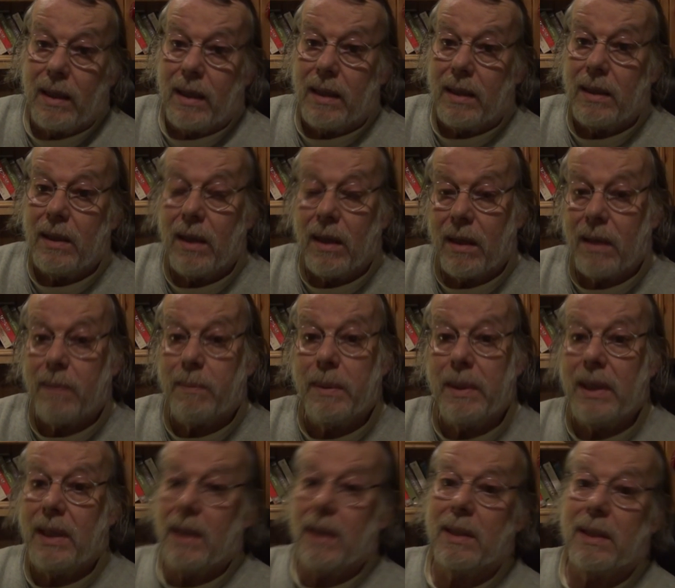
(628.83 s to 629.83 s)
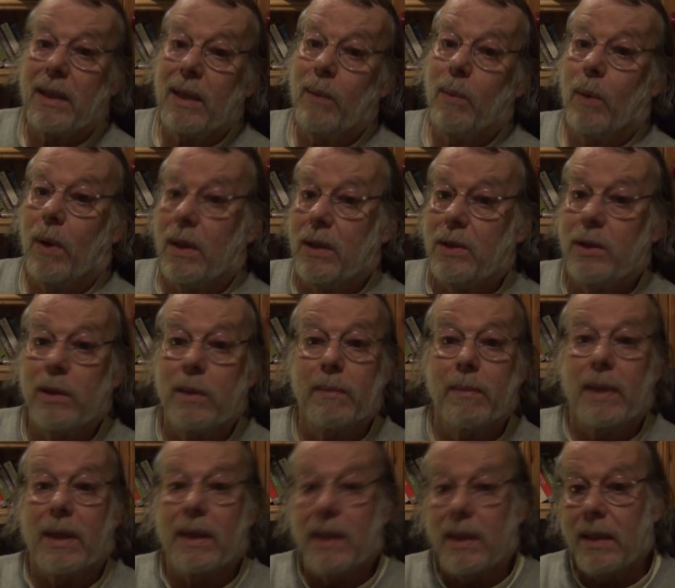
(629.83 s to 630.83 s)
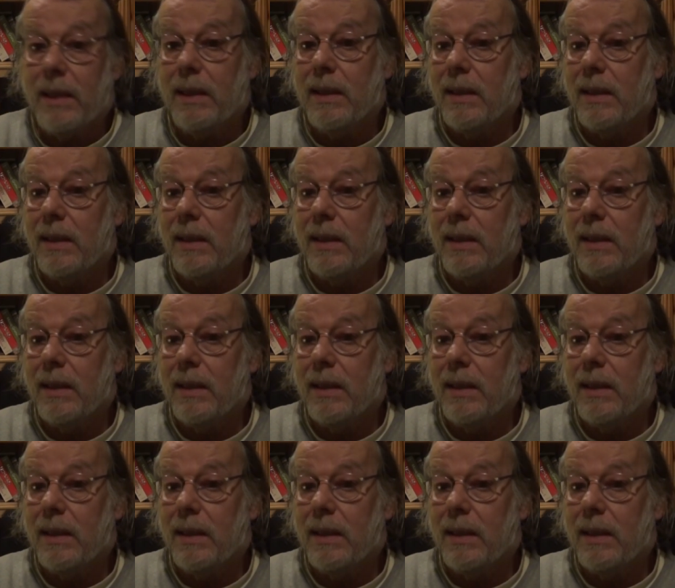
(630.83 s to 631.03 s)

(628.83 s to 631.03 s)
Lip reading: Not because I want your money,